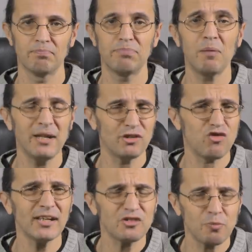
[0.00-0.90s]
Public
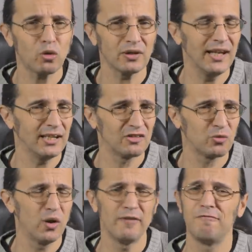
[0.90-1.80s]
transport
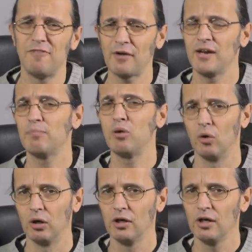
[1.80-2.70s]
links were very
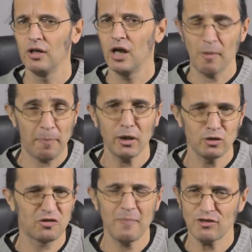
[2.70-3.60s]
poor. A
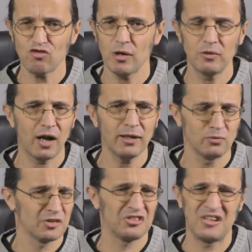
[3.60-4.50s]
proposed metro
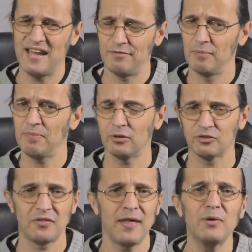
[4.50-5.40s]
line was never
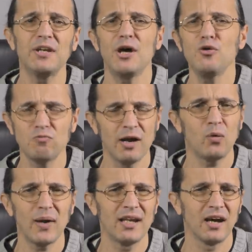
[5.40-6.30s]
built, and there were no
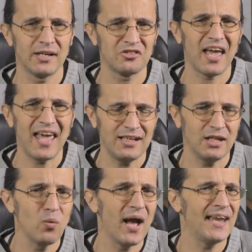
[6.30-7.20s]
railway lines
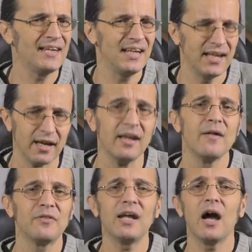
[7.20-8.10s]
anywhere near.
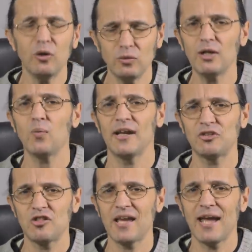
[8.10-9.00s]
The only way
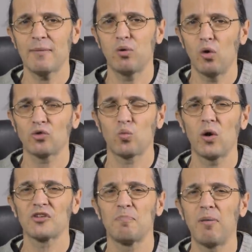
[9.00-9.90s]
to the airport
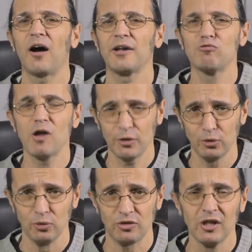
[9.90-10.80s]
was by
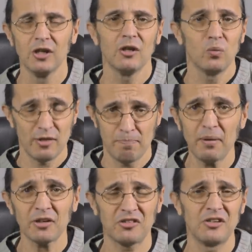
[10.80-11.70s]
road, with
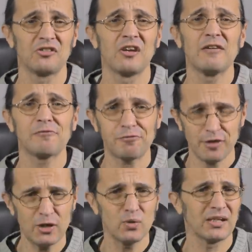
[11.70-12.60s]
buses
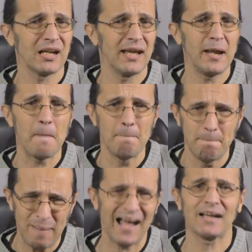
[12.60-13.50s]
frequently
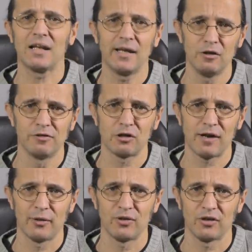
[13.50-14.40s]
badly
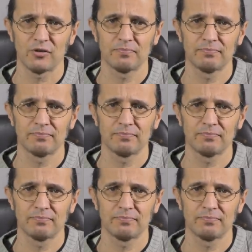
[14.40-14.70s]
overcrowded.